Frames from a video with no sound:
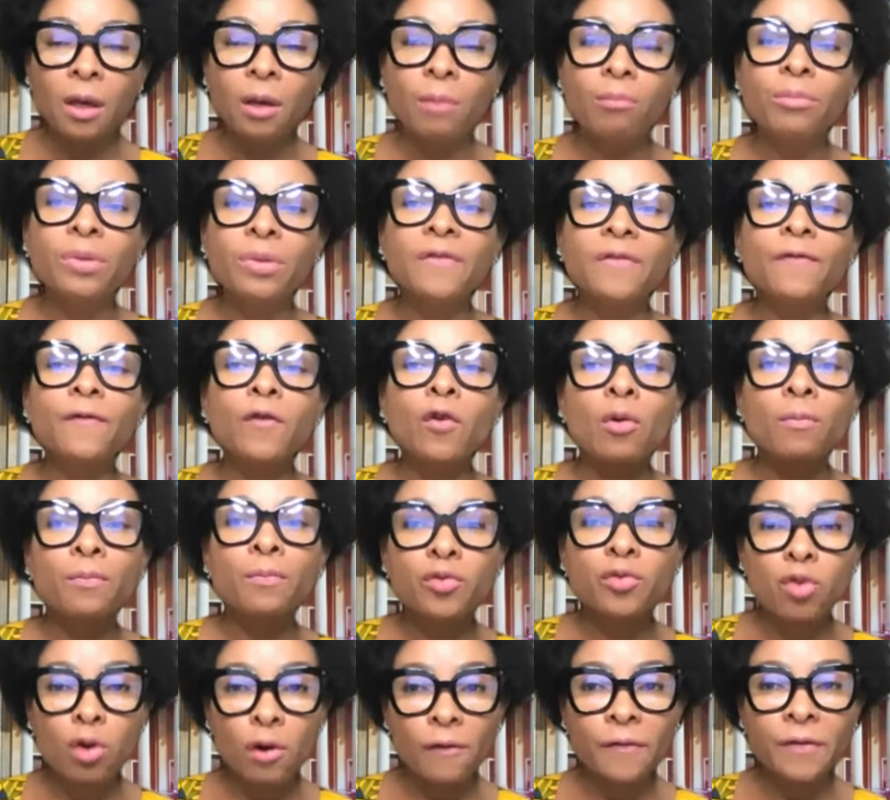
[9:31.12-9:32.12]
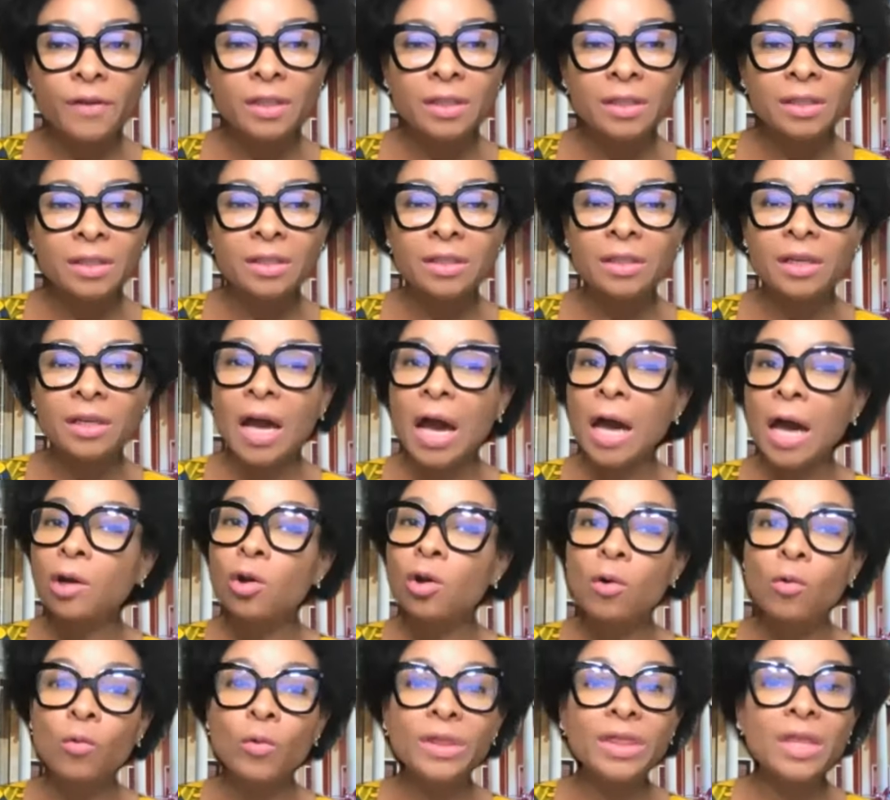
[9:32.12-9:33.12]
before profits,
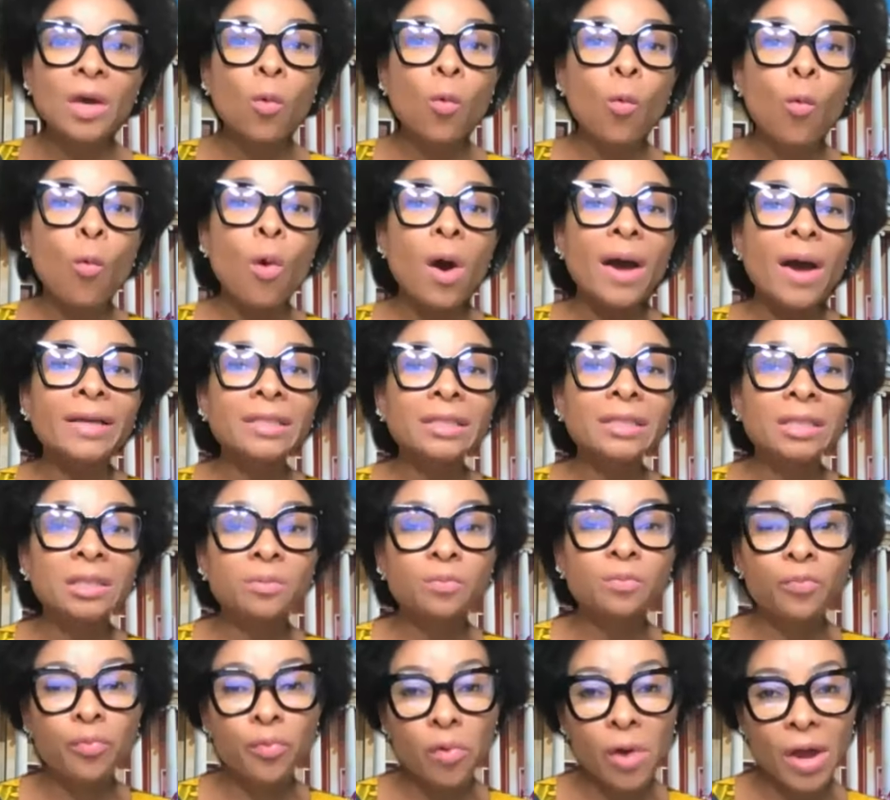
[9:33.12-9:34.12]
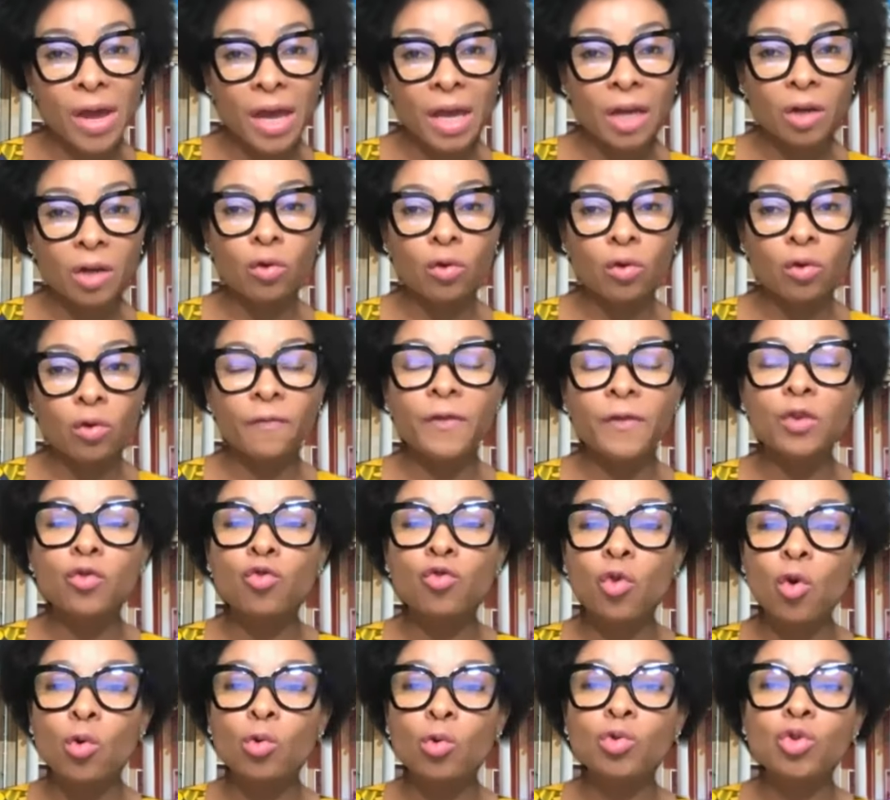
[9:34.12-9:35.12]
along with a widespread of
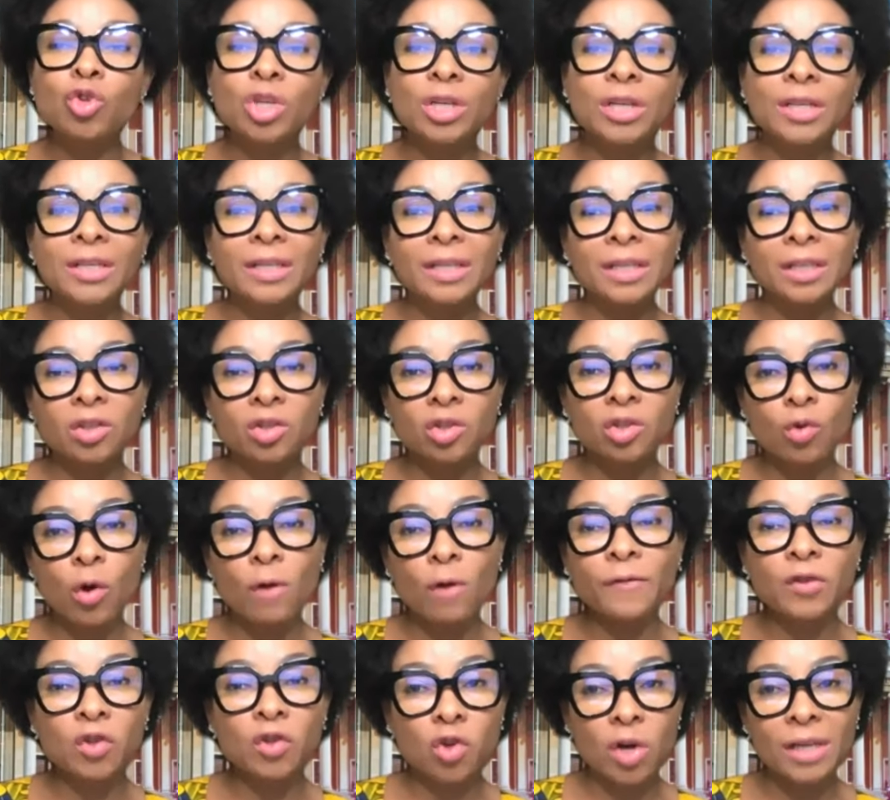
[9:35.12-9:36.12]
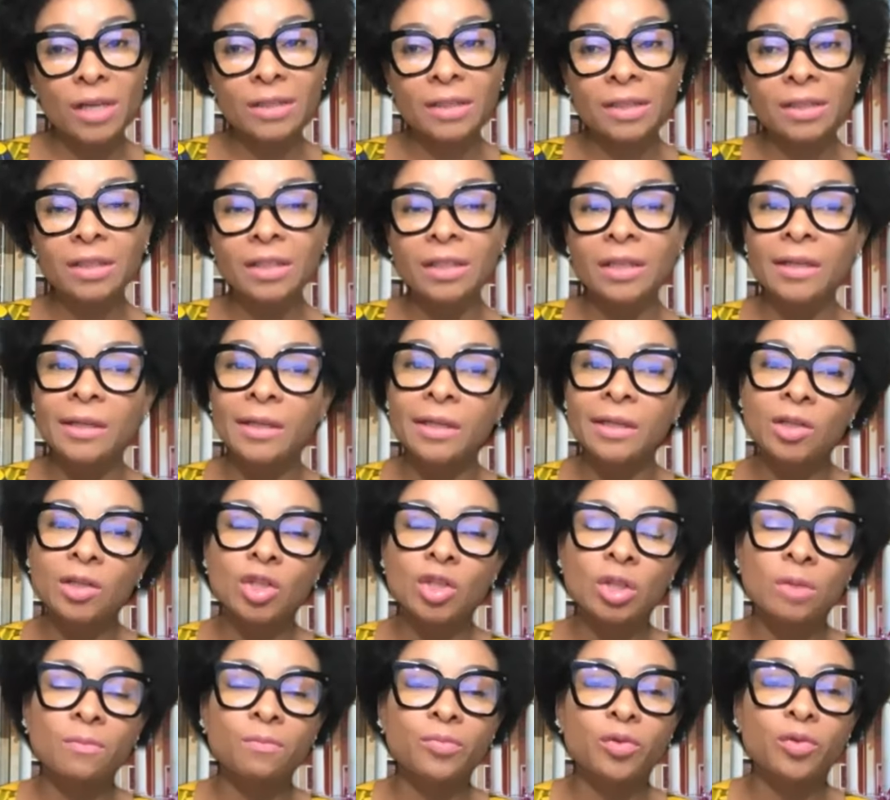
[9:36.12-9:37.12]
erosion in, of trust in
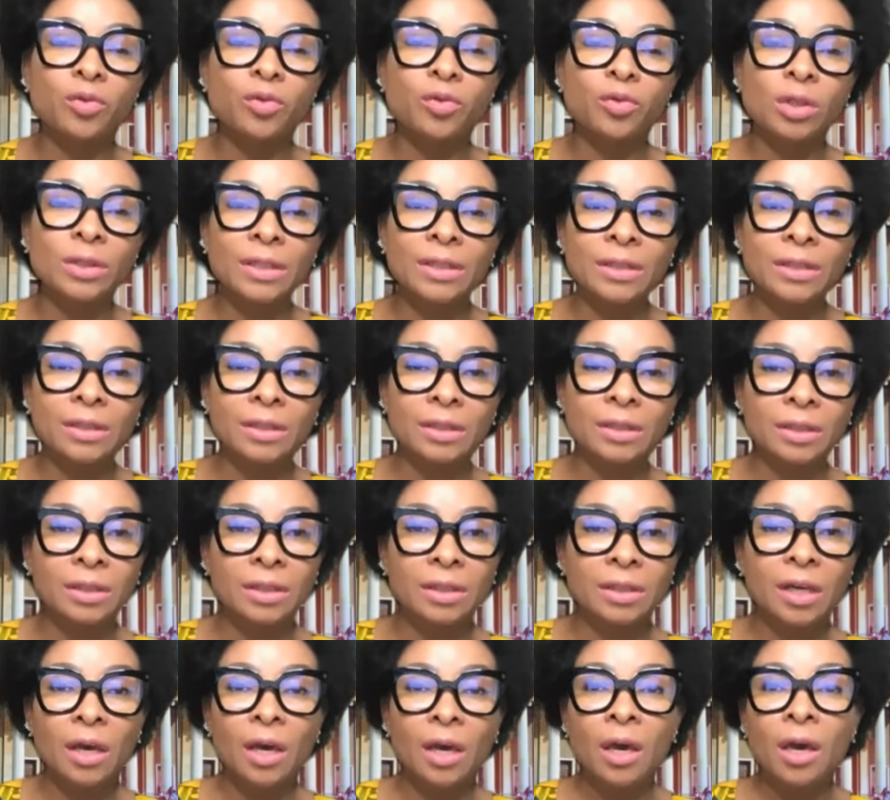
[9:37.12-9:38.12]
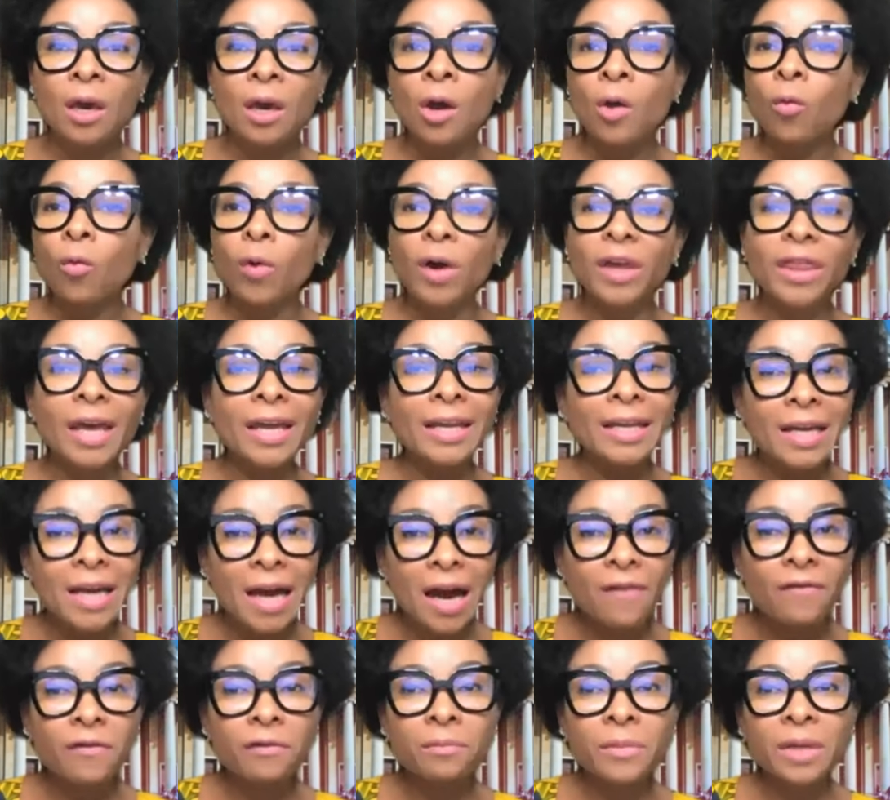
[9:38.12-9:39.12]
leadership processes, whether in
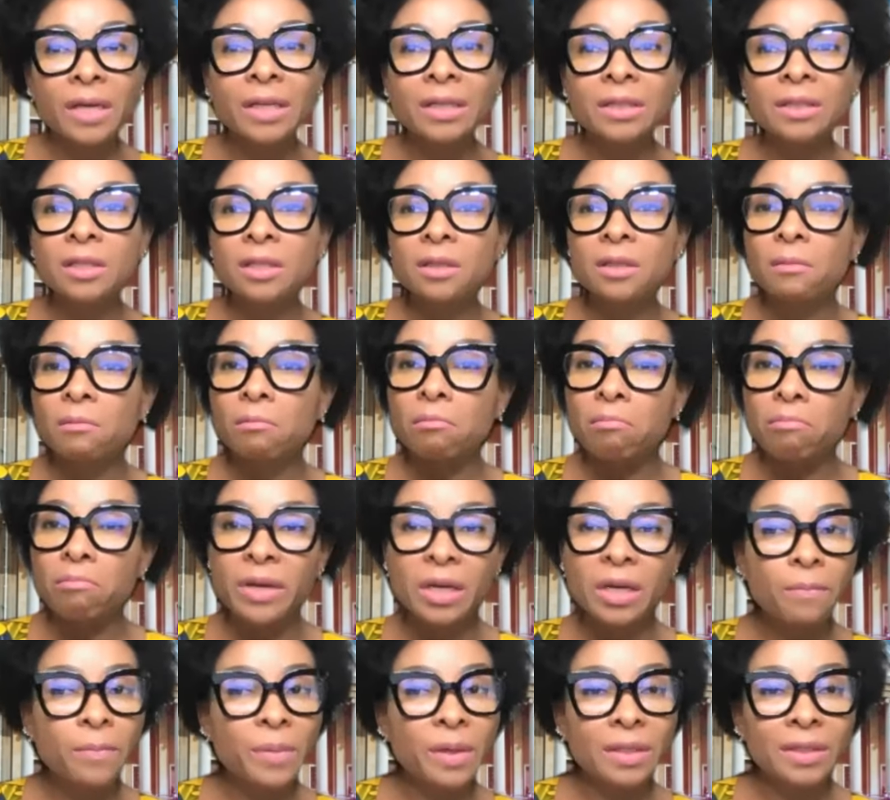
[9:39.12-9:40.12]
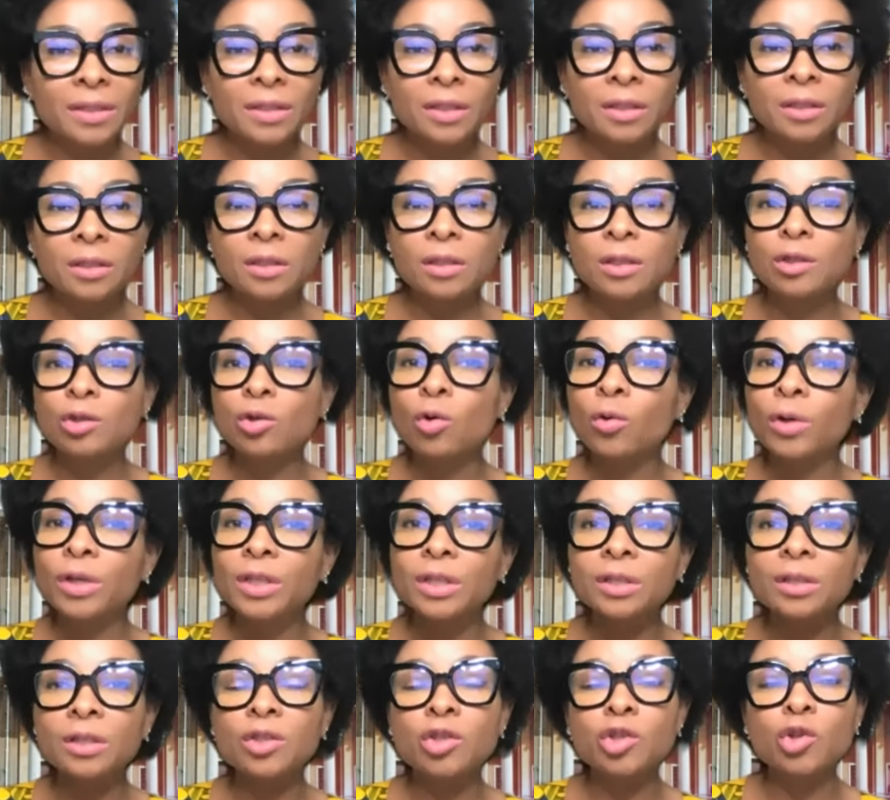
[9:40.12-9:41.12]
government, big businesses, or
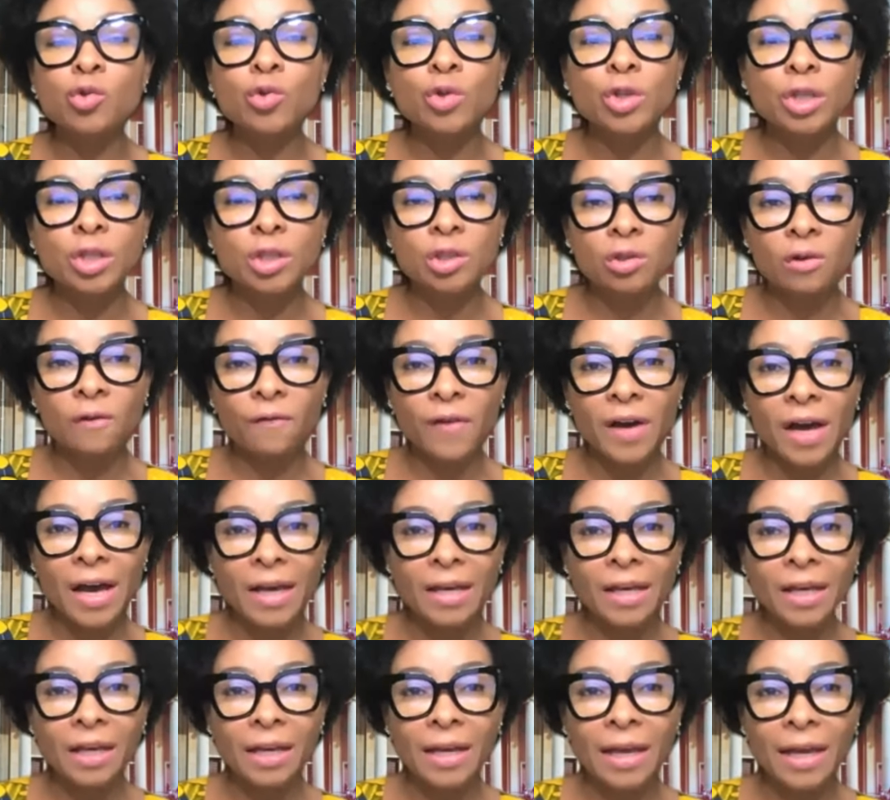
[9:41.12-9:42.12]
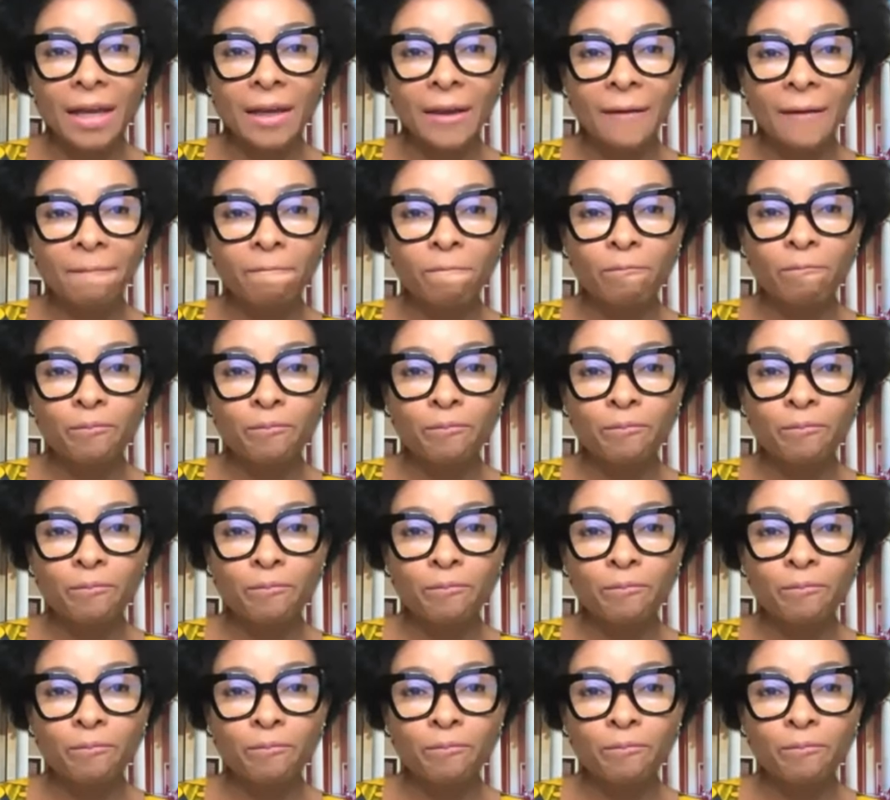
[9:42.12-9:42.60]
institutions of higher learning.